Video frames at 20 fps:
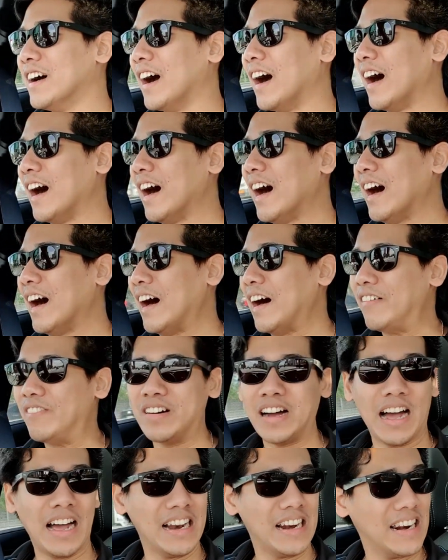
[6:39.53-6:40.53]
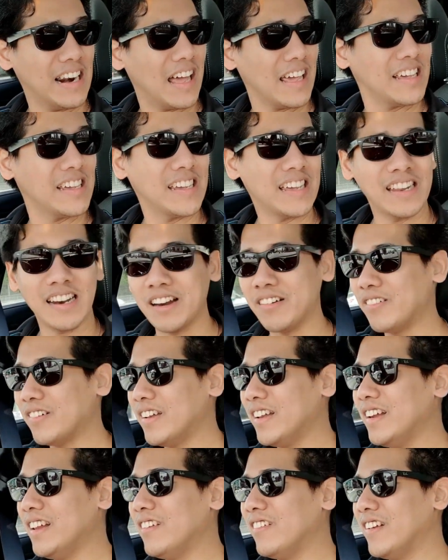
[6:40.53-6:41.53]
I like it. I
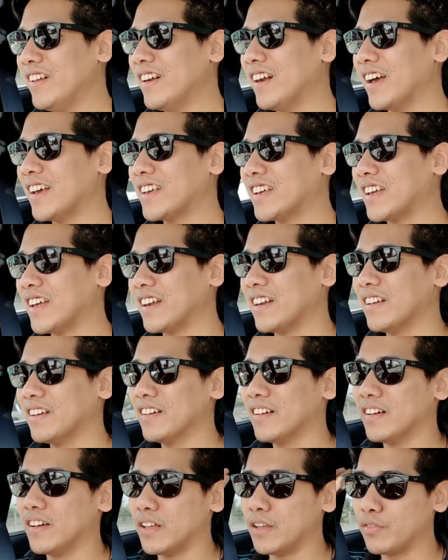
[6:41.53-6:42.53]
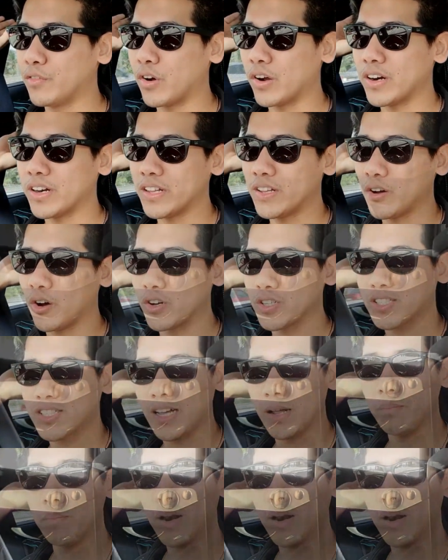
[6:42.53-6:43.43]
really, really like it. You've got your sun